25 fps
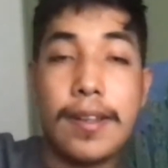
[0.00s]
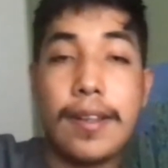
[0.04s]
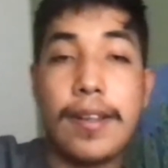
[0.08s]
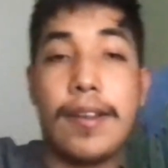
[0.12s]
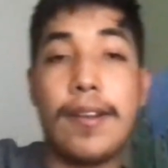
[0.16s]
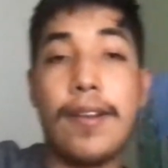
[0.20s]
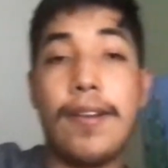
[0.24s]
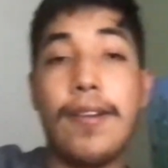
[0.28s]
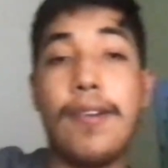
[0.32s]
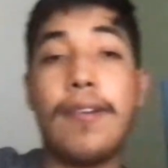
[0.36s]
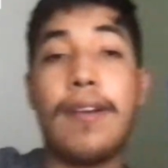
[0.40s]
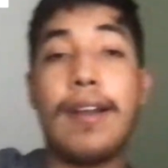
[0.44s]

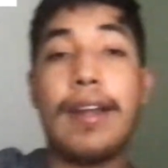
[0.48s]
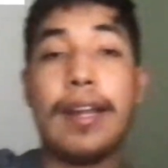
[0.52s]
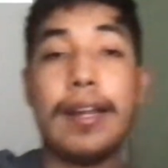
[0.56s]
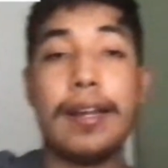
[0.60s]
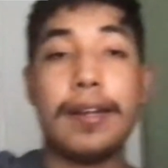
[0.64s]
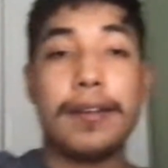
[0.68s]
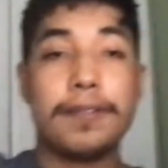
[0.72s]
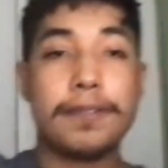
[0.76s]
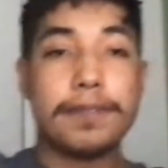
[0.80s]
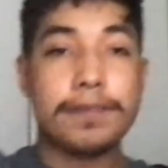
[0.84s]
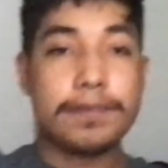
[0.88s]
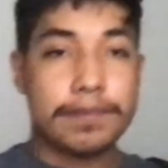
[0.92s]
Alright,
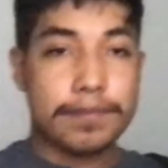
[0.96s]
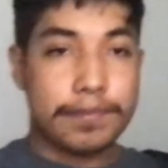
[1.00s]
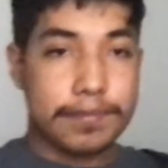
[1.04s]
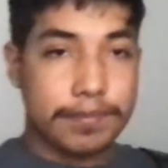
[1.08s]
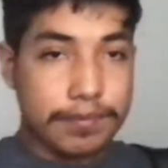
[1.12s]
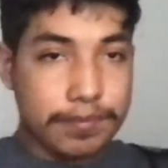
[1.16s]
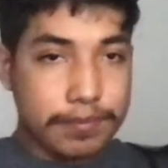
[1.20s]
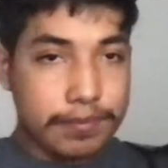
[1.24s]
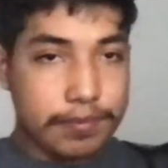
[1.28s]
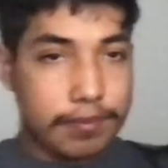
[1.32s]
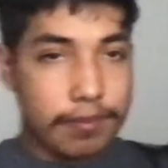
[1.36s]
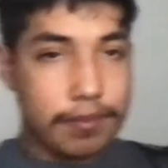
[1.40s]

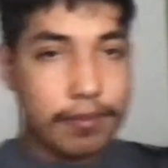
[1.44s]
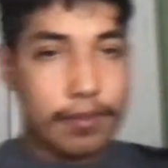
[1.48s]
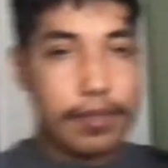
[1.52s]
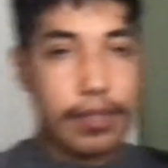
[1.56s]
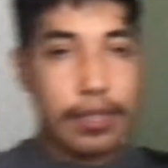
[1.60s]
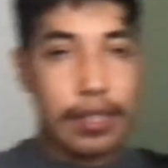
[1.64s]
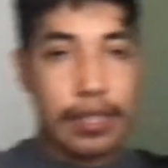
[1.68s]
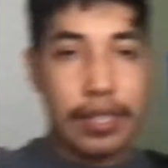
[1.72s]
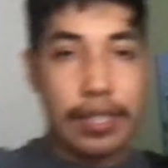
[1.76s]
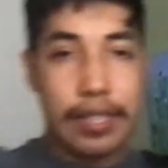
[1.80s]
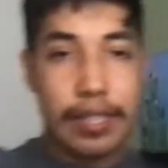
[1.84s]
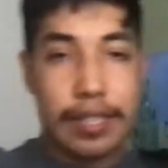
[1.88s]

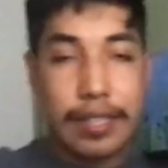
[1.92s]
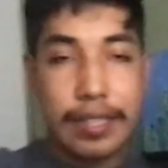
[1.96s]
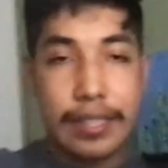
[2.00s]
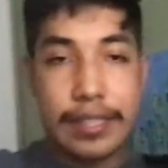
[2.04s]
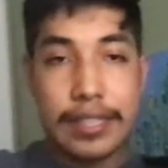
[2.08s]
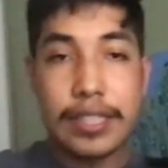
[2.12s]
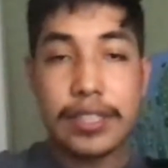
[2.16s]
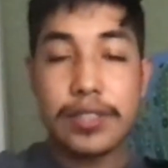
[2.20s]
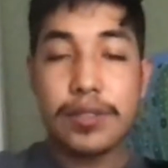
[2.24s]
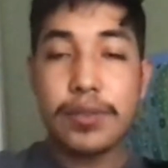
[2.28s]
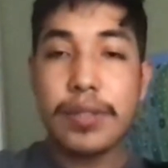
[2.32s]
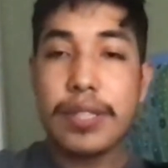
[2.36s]

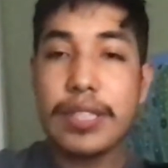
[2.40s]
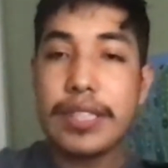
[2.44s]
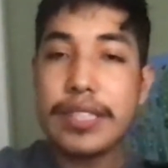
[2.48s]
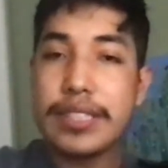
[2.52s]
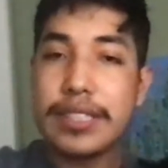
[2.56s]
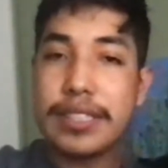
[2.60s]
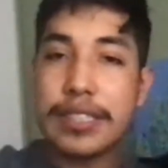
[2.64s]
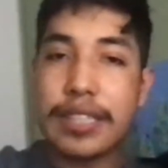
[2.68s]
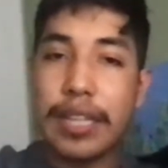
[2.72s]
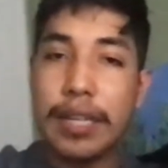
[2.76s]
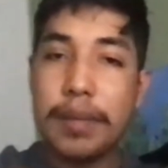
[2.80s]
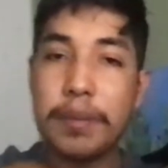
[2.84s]
this one is
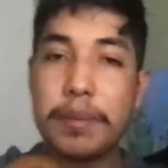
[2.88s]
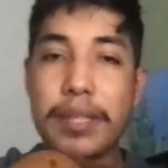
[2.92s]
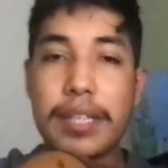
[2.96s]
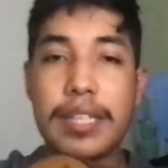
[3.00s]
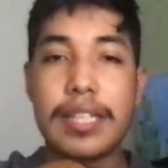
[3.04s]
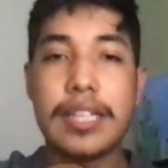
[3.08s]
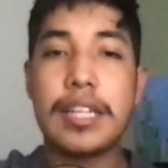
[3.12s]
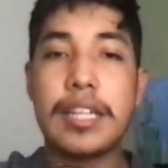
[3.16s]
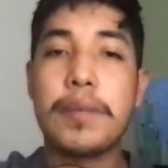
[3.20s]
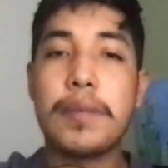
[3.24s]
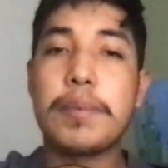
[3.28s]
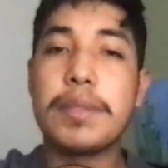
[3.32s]
gonna be a
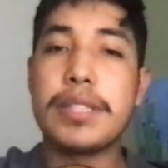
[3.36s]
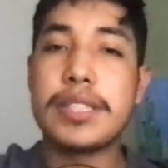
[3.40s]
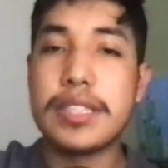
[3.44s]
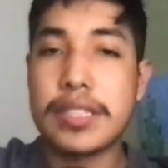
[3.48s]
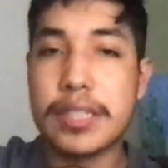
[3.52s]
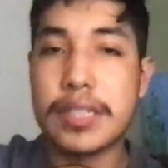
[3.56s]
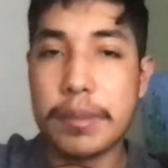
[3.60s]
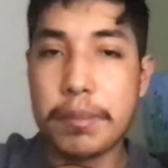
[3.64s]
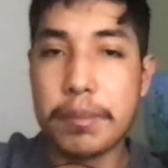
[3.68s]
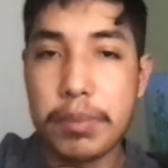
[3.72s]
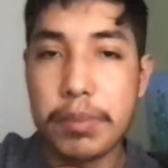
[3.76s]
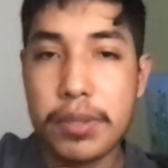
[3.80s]
little bit
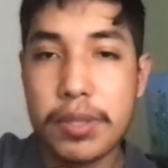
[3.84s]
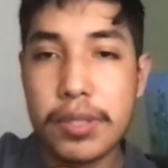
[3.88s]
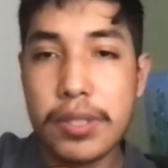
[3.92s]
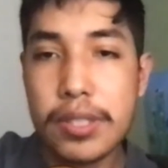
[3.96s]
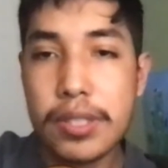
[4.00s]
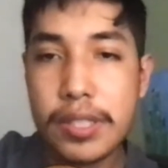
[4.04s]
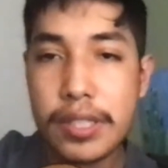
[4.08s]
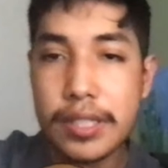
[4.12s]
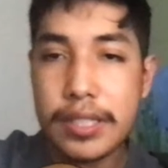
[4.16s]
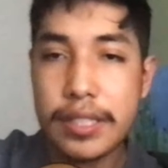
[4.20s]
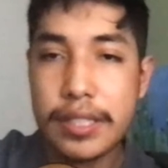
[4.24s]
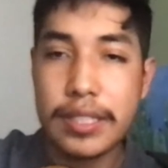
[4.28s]
simpler,
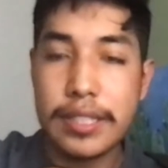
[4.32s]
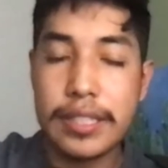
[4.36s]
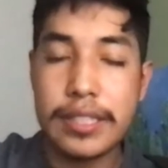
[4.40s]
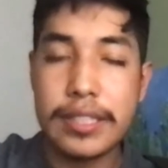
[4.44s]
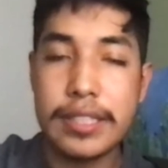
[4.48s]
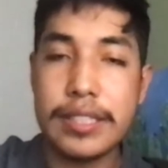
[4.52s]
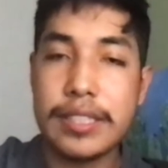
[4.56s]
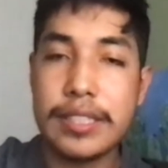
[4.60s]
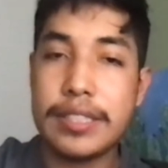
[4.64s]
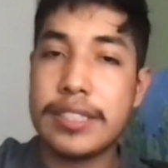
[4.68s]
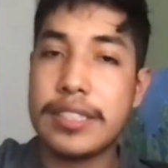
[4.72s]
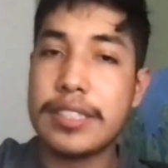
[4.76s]

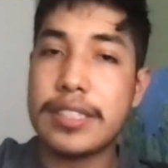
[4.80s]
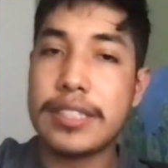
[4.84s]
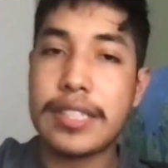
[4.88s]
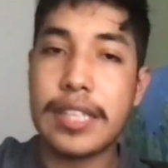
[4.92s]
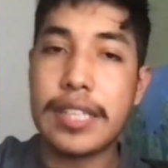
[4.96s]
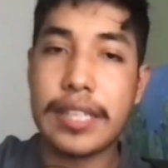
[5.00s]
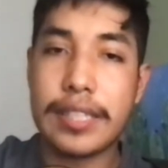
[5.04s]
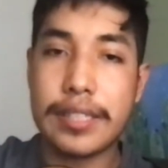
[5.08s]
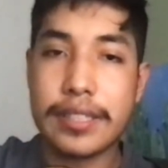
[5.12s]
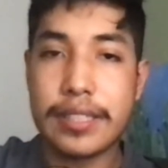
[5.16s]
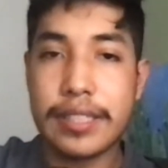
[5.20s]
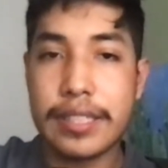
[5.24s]
just
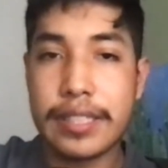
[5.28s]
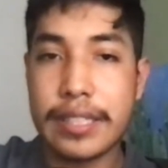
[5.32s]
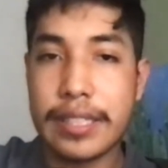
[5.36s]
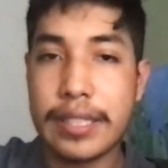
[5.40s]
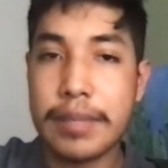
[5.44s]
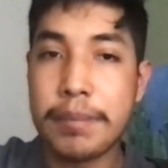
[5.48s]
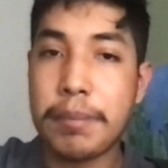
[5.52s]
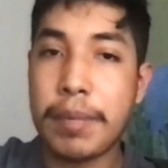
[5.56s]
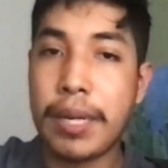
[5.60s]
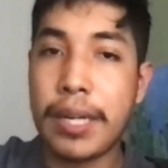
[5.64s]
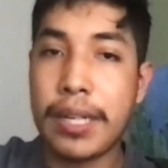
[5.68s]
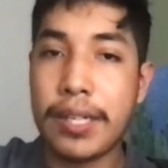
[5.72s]
like the E
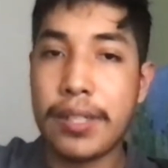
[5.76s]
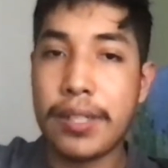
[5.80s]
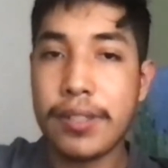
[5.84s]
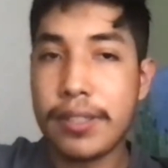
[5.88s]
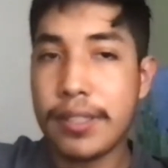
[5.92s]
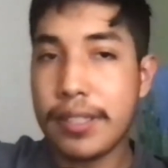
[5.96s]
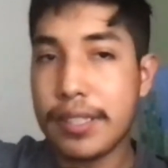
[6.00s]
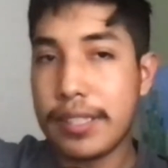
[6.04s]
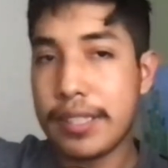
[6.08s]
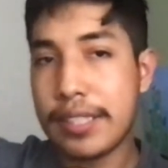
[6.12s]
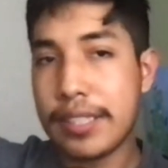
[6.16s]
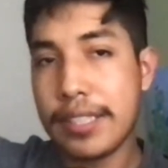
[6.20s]
minor.
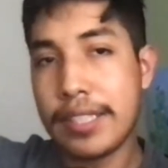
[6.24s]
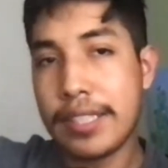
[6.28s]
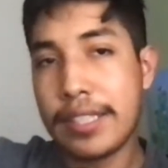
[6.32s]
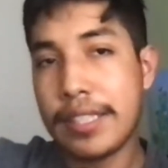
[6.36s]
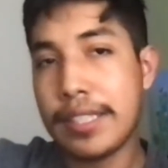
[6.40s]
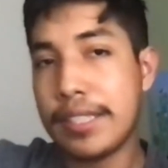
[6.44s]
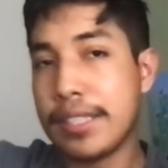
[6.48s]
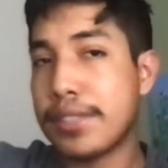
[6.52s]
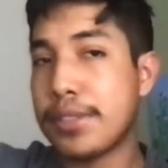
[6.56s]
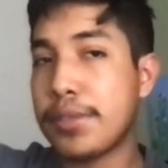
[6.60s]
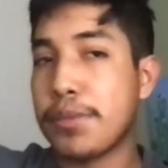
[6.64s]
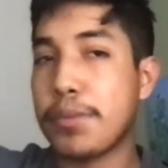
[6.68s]

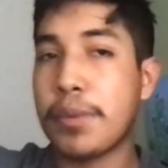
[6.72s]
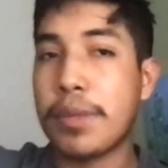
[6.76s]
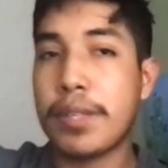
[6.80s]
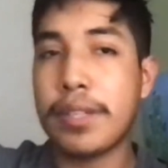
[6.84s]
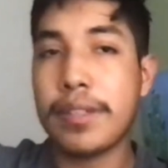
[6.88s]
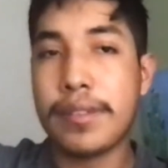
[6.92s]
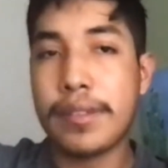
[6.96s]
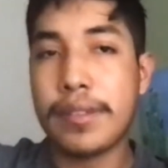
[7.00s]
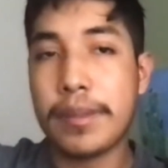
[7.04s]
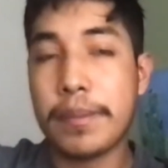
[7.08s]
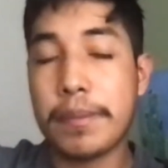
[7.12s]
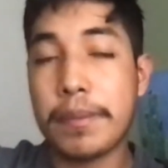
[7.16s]
It's one
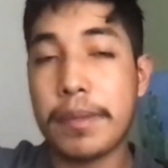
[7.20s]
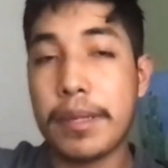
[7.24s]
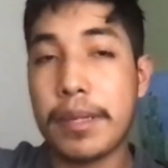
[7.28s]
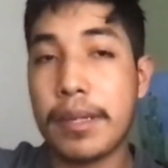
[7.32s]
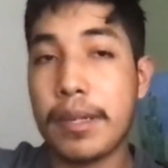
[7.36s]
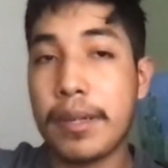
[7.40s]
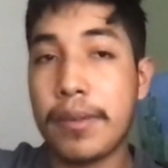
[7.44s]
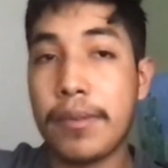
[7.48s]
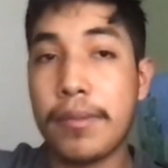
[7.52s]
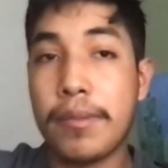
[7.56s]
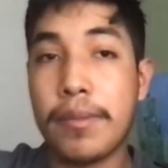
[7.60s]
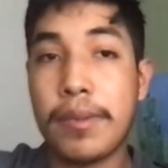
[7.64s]
of
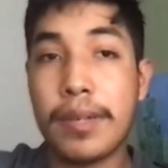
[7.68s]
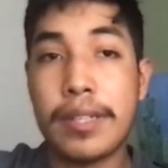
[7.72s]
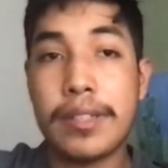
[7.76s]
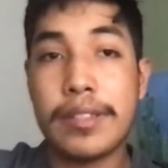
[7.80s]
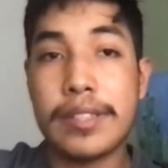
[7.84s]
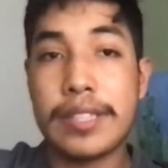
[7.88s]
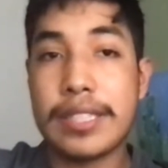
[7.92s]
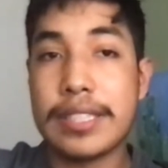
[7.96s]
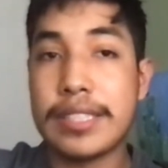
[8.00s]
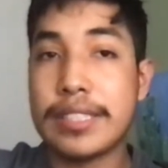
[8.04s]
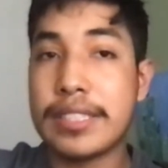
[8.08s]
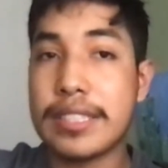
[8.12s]

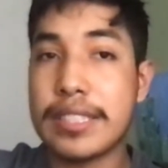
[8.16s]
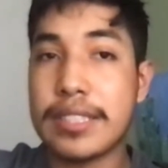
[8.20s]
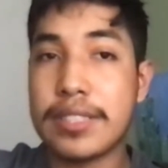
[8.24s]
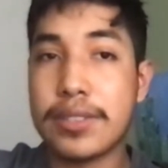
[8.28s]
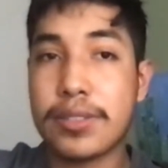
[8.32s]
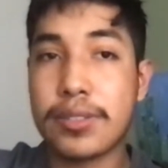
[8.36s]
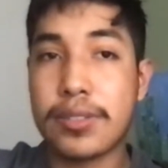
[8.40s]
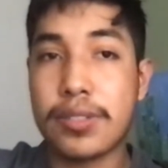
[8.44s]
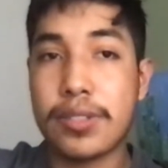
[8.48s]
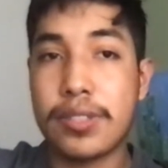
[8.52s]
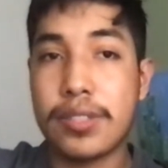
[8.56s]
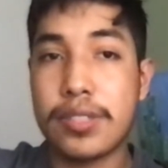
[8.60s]
the easiest
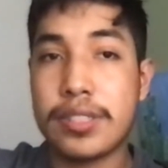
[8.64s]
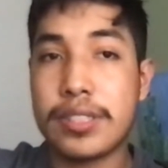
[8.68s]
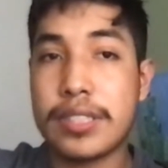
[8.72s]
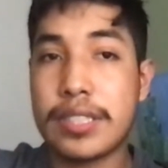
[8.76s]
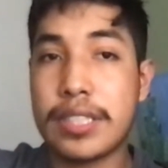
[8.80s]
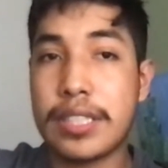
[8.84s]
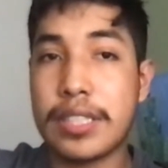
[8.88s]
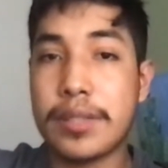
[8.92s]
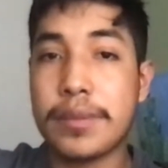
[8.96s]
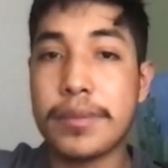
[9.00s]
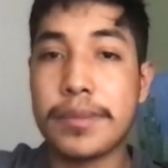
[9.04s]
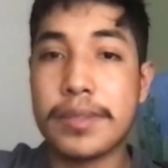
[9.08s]
chords
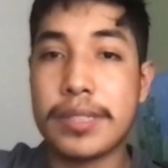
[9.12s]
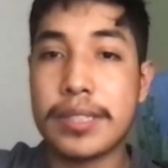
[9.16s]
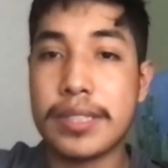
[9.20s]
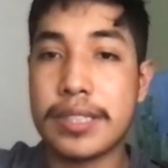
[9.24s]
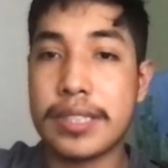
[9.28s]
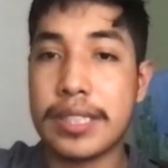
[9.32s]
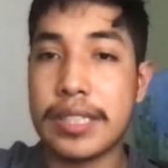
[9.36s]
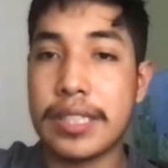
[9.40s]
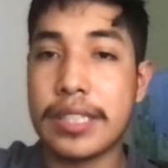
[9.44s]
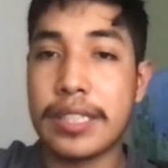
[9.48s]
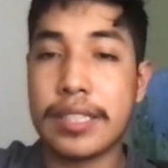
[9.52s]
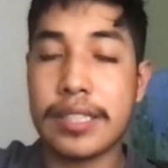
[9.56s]
that you would
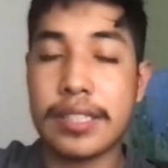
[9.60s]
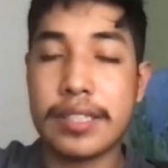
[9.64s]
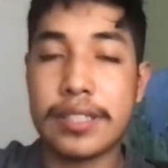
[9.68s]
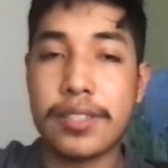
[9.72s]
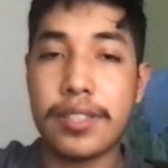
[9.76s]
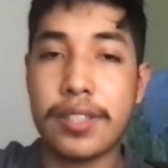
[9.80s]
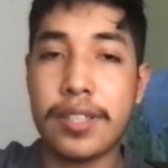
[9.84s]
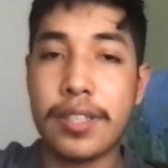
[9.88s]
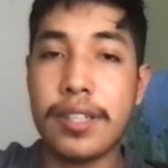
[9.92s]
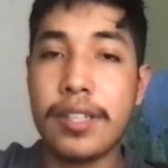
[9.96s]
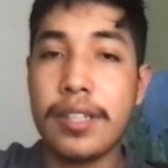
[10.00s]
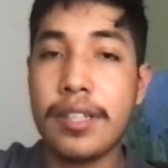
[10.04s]
see in
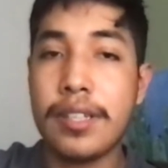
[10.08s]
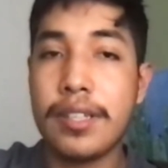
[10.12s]
guitar.